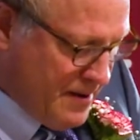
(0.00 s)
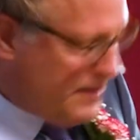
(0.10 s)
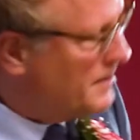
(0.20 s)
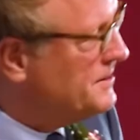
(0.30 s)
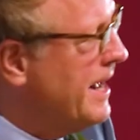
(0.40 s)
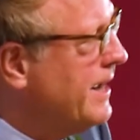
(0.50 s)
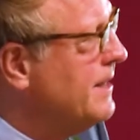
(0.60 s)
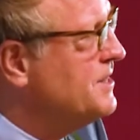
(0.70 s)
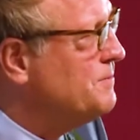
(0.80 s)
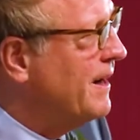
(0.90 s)
The second
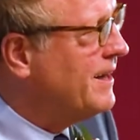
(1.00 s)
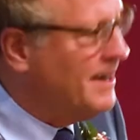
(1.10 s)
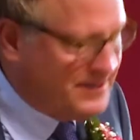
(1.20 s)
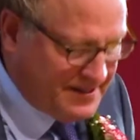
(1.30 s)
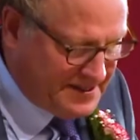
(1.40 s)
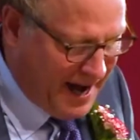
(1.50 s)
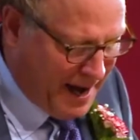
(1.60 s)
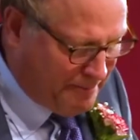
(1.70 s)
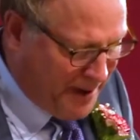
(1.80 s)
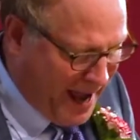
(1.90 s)
is my cousin
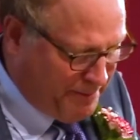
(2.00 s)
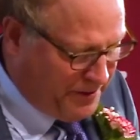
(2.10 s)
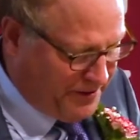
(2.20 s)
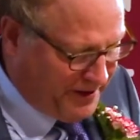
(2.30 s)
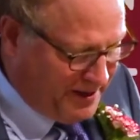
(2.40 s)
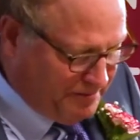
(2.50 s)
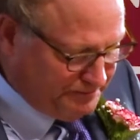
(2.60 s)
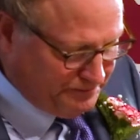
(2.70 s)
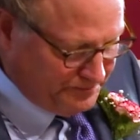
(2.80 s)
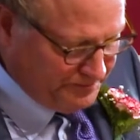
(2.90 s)
Tom Pappenthien,